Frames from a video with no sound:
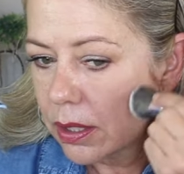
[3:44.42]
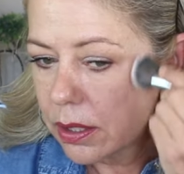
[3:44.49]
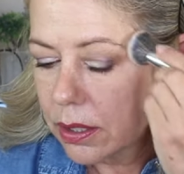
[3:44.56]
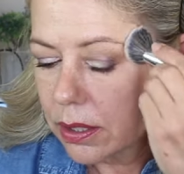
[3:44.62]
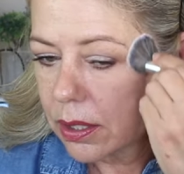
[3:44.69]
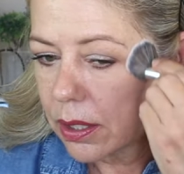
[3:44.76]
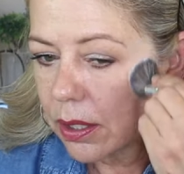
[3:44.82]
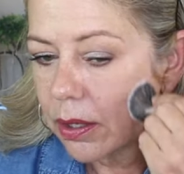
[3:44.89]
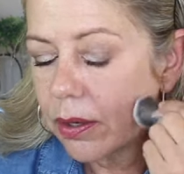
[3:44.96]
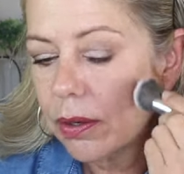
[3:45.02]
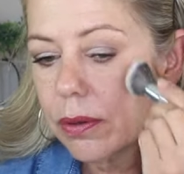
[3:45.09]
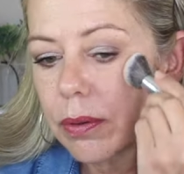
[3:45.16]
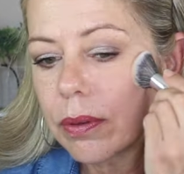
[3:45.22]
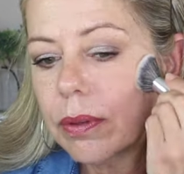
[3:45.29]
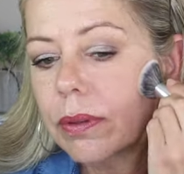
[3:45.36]

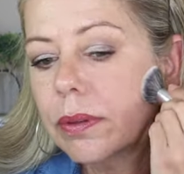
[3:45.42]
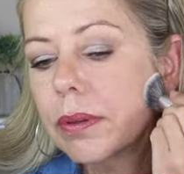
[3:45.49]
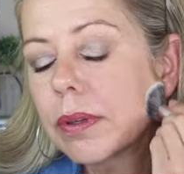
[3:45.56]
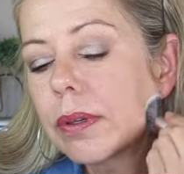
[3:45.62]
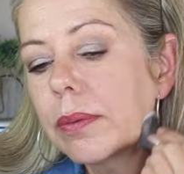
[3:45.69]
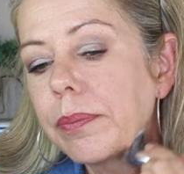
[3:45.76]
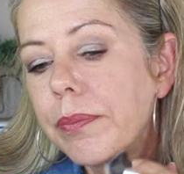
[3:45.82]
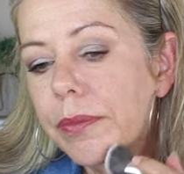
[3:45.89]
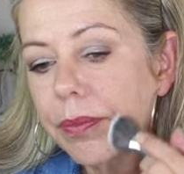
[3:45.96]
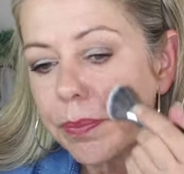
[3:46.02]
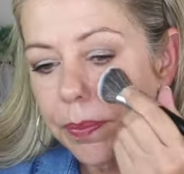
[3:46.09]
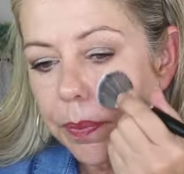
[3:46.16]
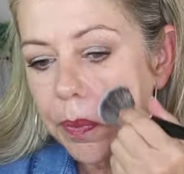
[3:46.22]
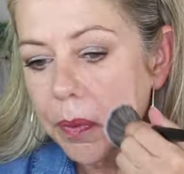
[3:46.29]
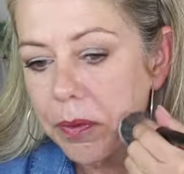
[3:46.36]
So
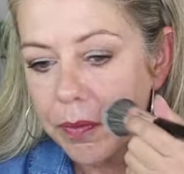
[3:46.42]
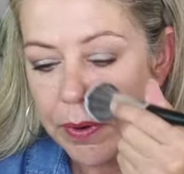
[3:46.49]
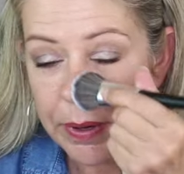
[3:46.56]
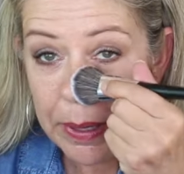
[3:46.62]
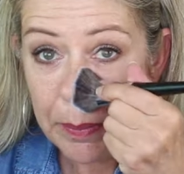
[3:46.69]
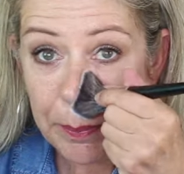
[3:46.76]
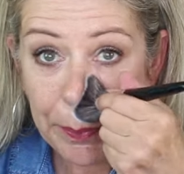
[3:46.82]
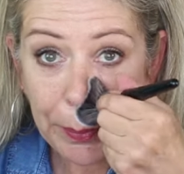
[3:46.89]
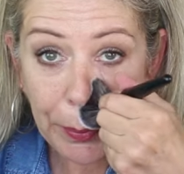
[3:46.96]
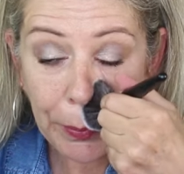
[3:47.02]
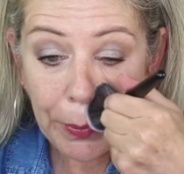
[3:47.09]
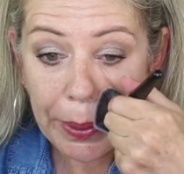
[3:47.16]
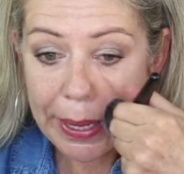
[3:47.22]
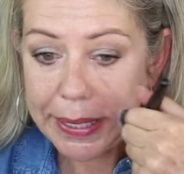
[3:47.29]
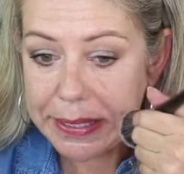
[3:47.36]
very
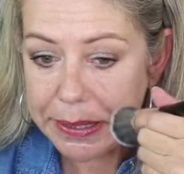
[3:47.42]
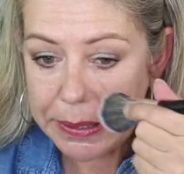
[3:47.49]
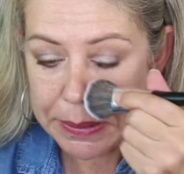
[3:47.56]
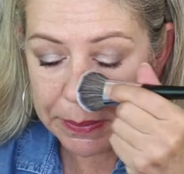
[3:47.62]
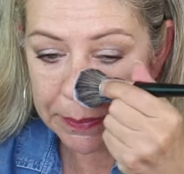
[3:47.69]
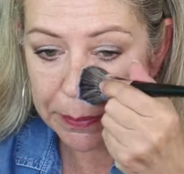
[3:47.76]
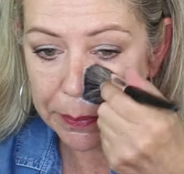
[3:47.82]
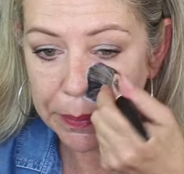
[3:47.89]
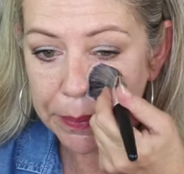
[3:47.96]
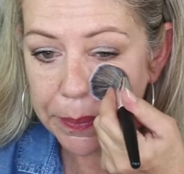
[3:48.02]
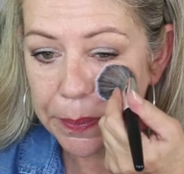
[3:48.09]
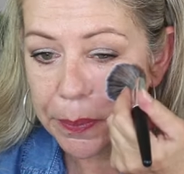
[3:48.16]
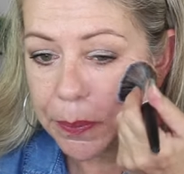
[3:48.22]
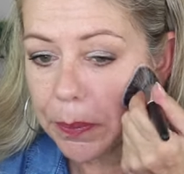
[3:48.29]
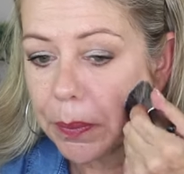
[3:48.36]
impressed
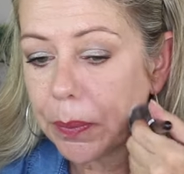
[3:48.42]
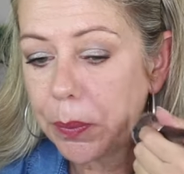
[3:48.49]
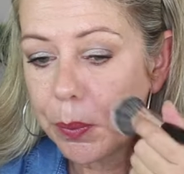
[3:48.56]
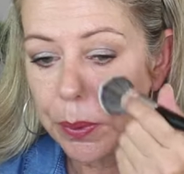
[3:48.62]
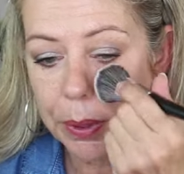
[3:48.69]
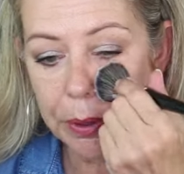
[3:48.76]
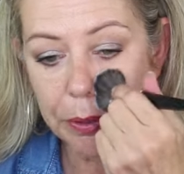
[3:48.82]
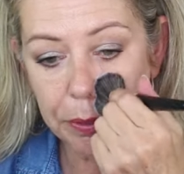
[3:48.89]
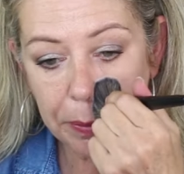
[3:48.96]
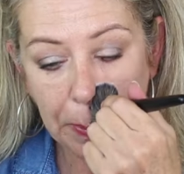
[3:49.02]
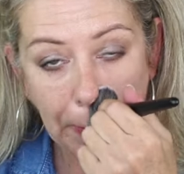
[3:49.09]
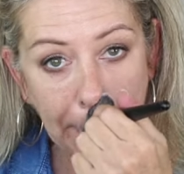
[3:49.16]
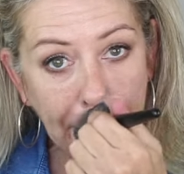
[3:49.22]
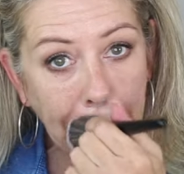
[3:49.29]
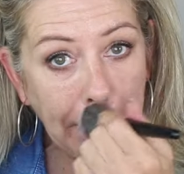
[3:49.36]
with
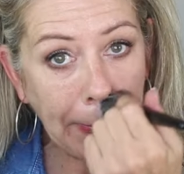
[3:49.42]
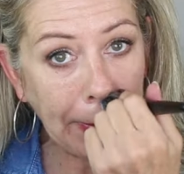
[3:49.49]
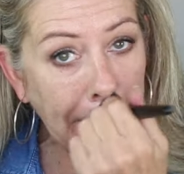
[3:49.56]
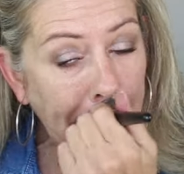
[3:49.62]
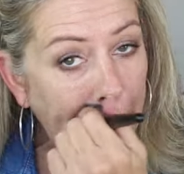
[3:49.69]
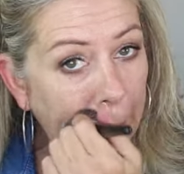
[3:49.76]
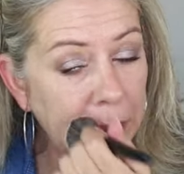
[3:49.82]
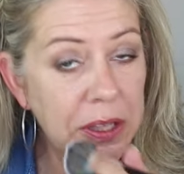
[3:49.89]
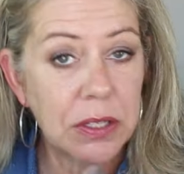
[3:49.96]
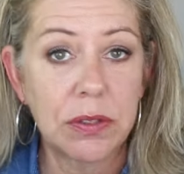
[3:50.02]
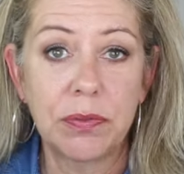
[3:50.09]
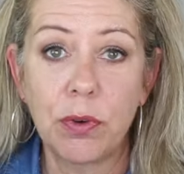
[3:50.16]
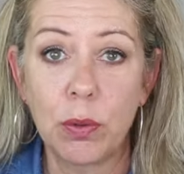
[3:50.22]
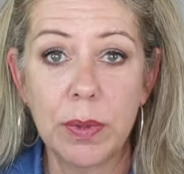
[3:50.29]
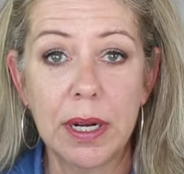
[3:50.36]
this
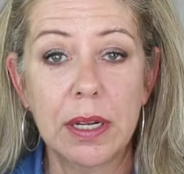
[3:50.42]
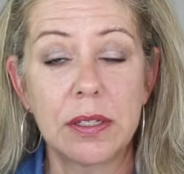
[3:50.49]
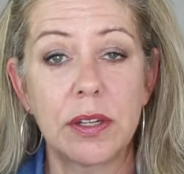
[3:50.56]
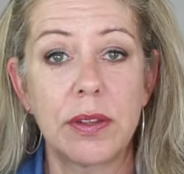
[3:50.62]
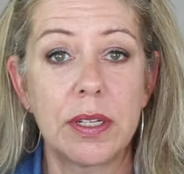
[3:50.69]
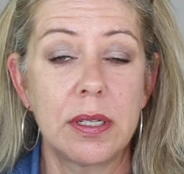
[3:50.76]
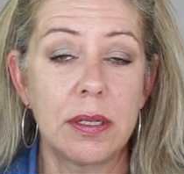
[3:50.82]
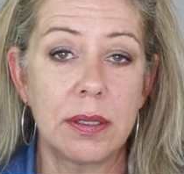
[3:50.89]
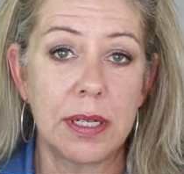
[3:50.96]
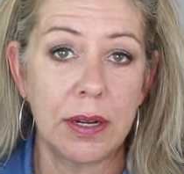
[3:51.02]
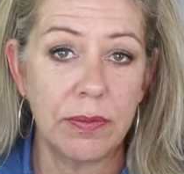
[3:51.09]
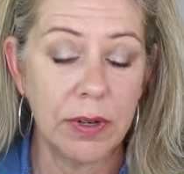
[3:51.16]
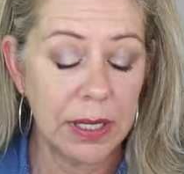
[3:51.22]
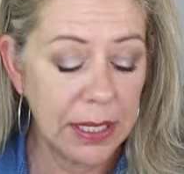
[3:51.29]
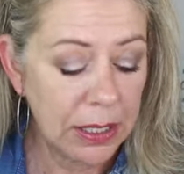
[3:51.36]
formula. So this is
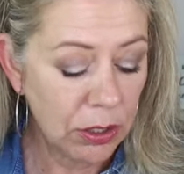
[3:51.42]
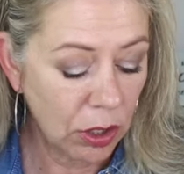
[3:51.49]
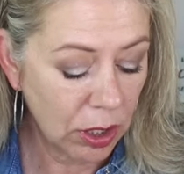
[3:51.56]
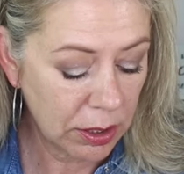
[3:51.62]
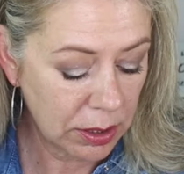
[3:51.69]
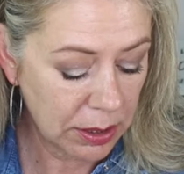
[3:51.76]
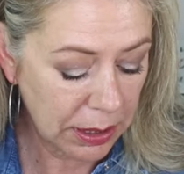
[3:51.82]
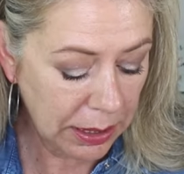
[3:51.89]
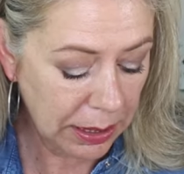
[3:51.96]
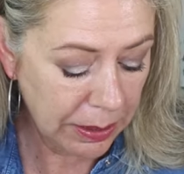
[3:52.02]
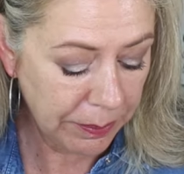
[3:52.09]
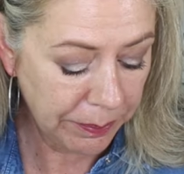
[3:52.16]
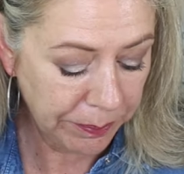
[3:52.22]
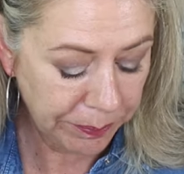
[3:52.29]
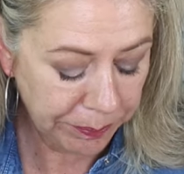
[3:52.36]
definitely not
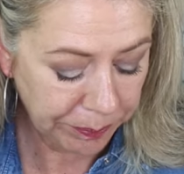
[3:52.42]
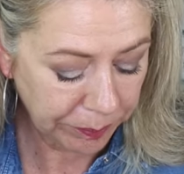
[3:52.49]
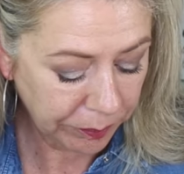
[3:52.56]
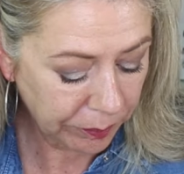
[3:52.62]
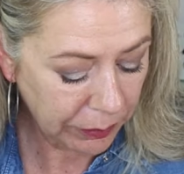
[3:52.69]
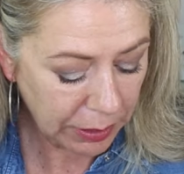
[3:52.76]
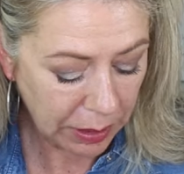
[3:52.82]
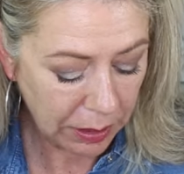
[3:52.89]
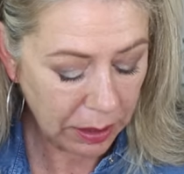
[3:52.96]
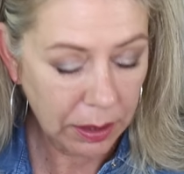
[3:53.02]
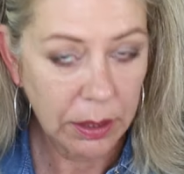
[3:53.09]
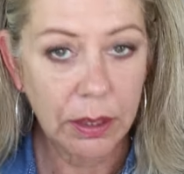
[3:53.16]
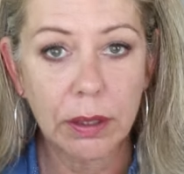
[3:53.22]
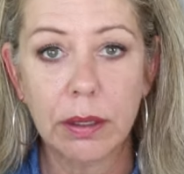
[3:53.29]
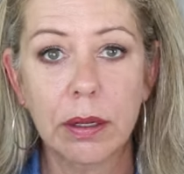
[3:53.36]
um,
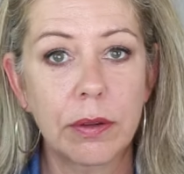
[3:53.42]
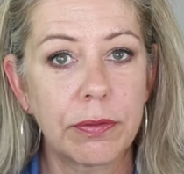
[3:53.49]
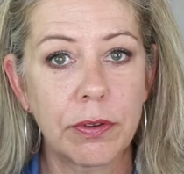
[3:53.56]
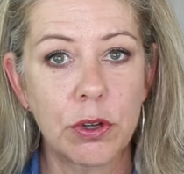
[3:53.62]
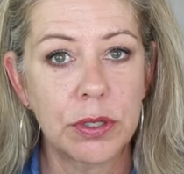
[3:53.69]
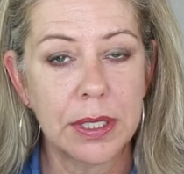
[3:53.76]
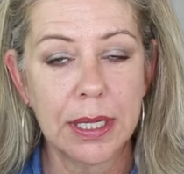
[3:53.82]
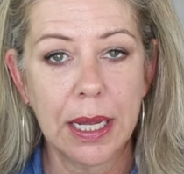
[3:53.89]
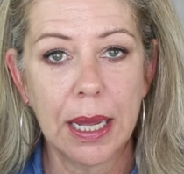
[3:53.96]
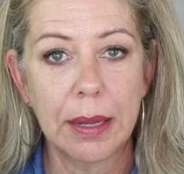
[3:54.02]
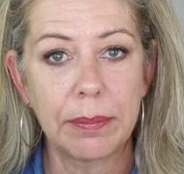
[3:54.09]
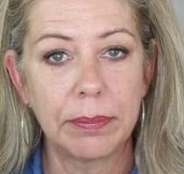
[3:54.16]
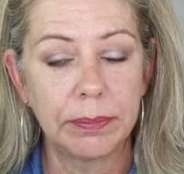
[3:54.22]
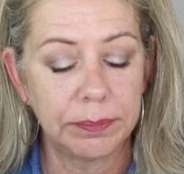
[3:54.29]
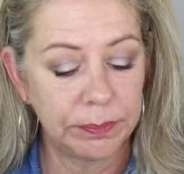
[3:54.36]
a first
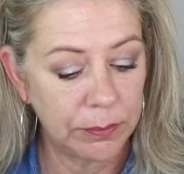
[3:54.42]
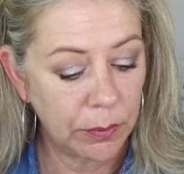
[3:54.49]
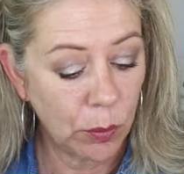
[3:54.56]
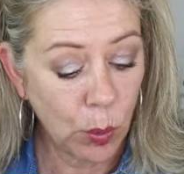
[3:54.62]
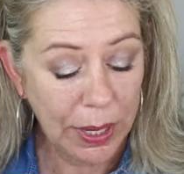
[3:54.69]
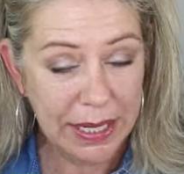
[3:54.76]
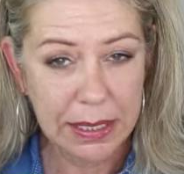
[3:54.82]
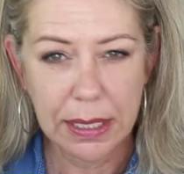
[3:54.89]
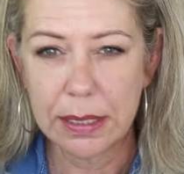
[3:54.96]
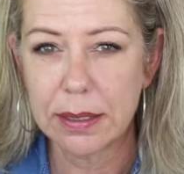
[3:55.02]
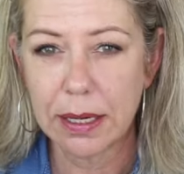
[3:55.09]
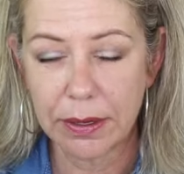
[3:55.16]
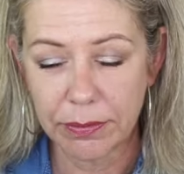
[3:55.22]
time wear test.